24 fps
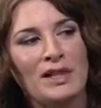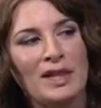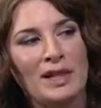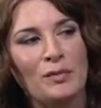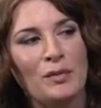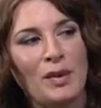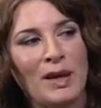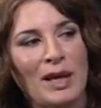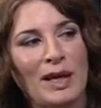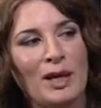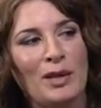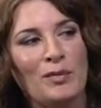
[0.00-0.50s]

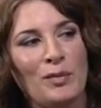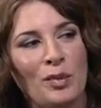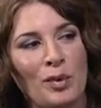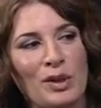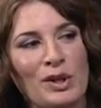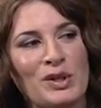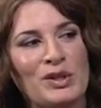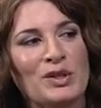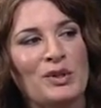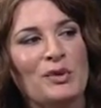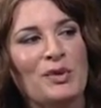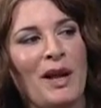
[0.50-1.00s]
like pink,
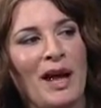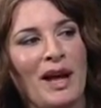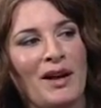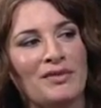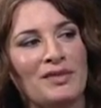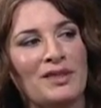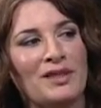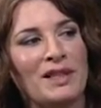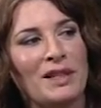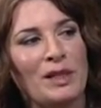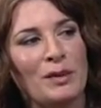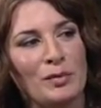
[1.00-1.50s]
boys don't have
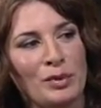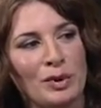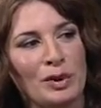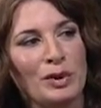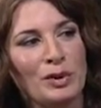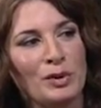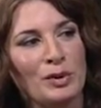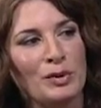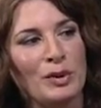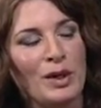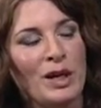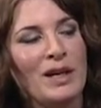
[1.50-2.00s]
to like
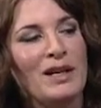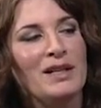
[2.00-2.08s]
blue.